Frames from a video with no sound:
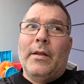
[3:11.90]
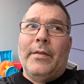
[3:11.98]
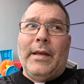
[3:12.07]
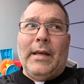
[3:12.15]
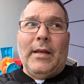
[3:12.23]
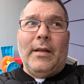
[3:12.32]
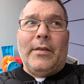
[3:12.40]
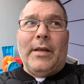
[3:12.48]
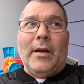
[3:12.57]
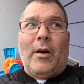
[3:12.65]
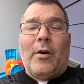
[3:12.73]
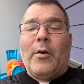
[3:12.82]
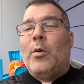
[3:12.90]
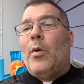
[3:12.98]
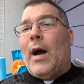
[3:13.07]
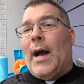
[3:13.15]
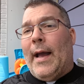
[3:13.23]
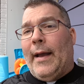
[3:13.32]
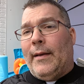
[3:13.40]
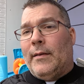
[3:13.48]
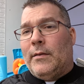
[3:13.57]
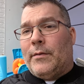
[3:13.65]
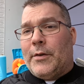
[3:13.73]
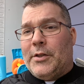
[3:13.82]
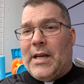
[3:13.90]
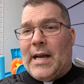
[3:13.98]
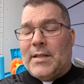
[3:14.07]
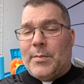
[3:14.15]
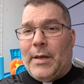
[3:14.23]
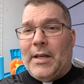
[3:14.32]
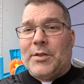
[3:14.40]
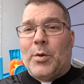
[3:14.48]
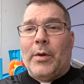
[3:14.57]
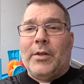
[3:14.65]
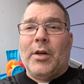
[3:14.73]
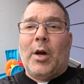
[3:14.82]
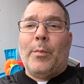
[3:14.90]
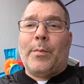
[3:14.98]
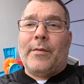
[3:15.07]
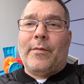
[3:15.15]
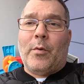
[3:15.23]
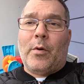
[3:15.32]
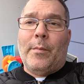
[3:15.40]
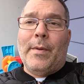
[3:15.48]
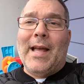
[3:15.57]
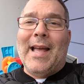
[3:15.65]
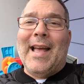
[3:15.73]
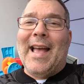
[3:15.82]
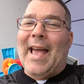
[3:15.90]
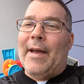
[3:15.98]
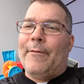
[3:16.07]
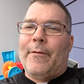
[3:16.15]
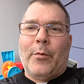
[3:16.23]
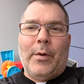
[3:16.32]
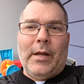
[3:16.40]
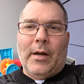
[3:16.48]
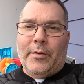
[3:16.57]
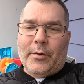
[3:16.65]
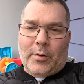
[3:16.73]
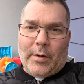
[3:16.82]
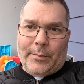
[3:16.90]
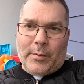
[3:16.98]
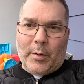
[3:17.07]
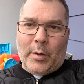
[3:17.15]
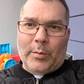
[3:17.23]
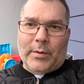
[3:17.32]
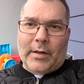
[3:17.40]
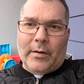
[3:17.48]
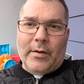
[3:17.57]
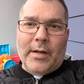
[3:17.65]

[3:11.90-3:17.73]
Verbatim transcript: the the ROI for Jasmy is going to outperform every other crypto out there.